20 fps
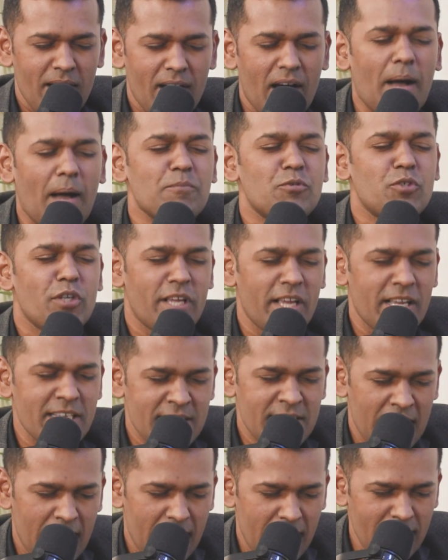I'm shaking
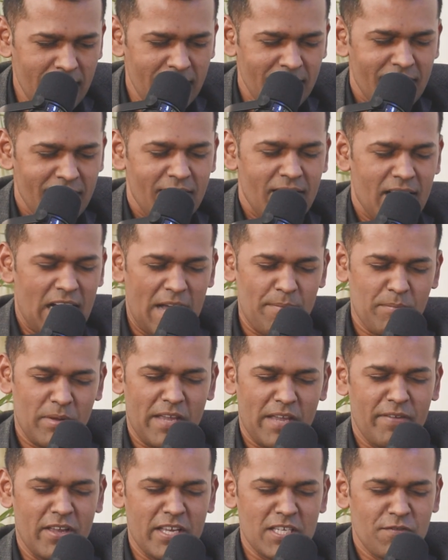his hand. I'm
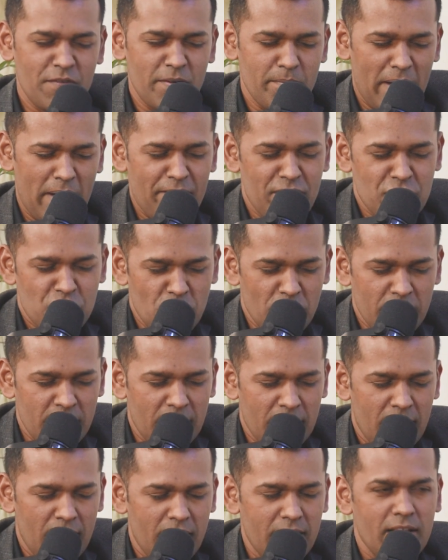giving my visiting
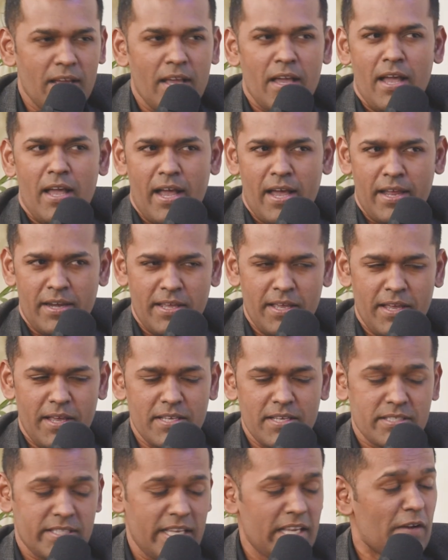card. And he
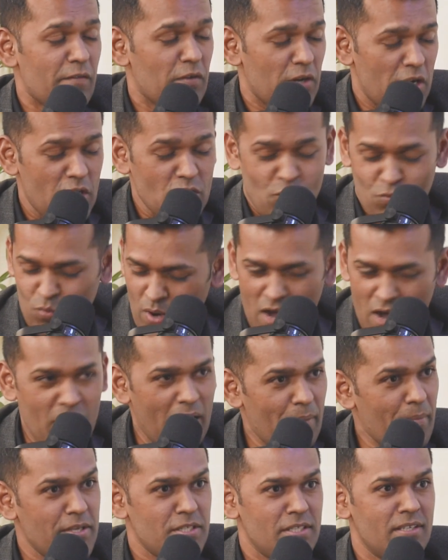is saying, Avinash, wow,
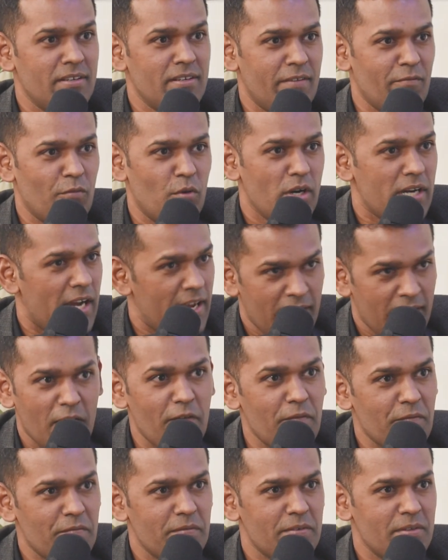amazing work. I
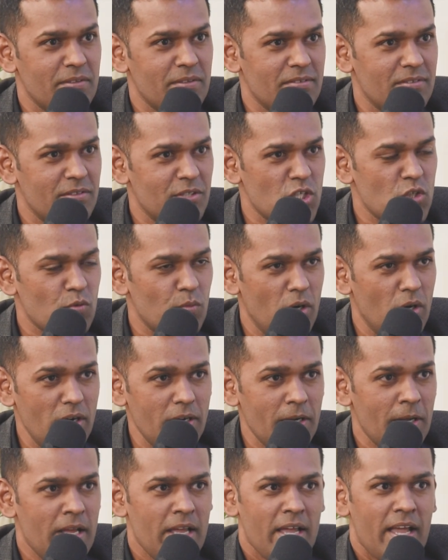love this
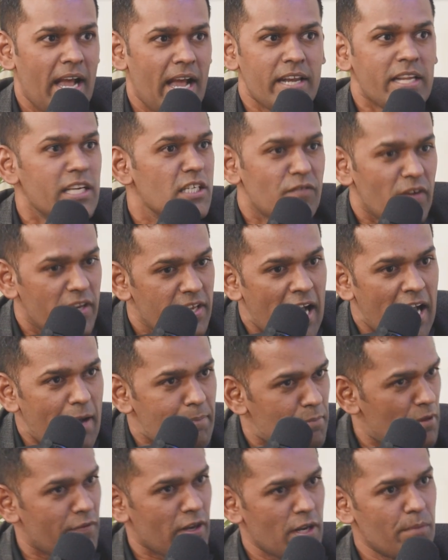work. And he's very
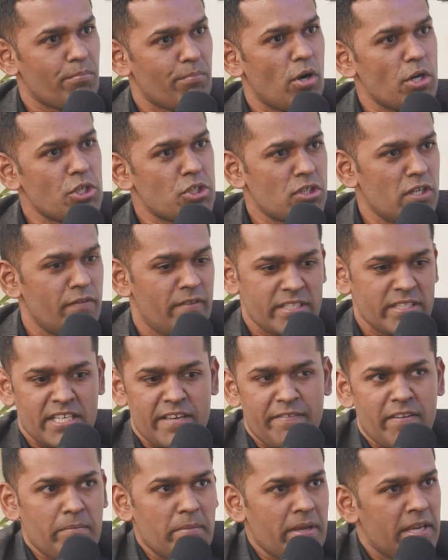happy, very positive. He's
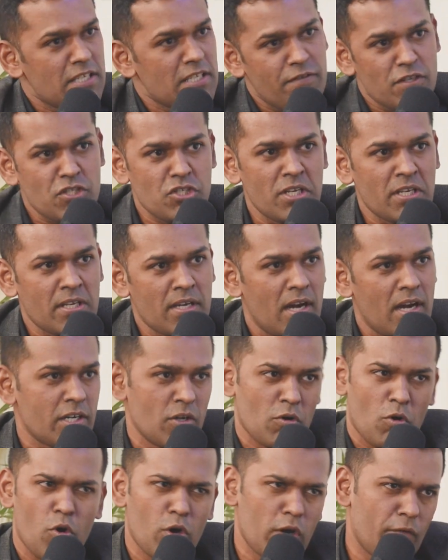giving me his visiting card
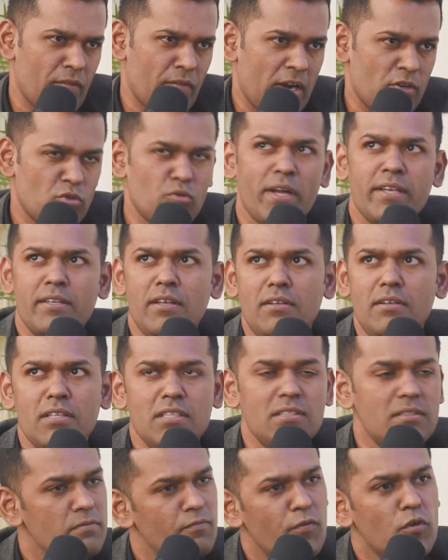and all of that. So I did
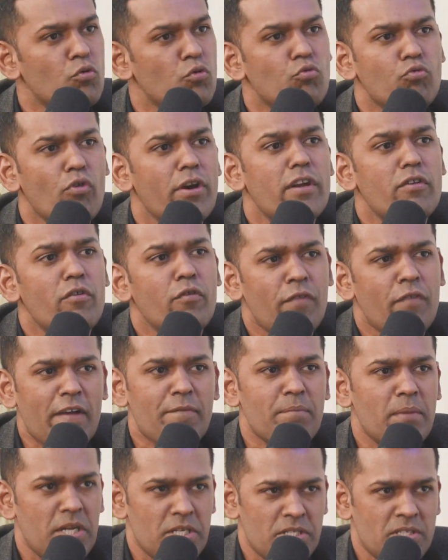this for
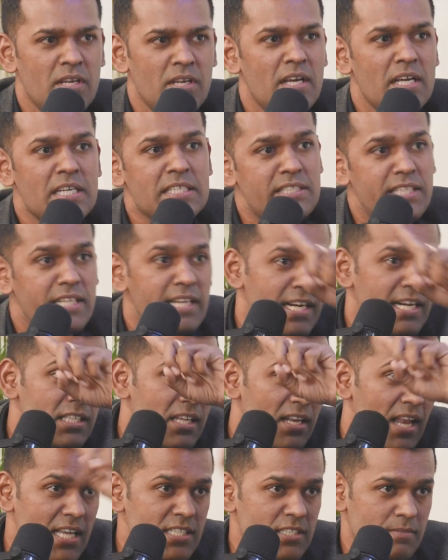25 minutes, sitting at
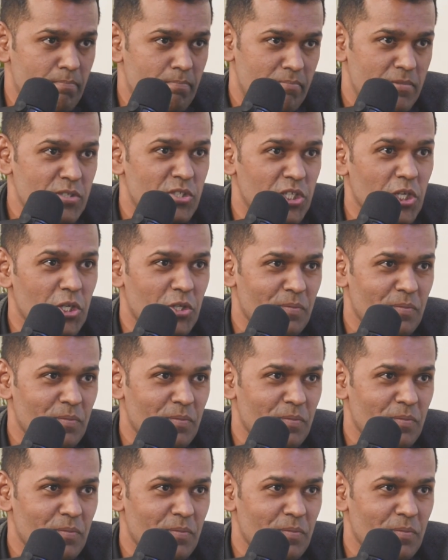the last seat.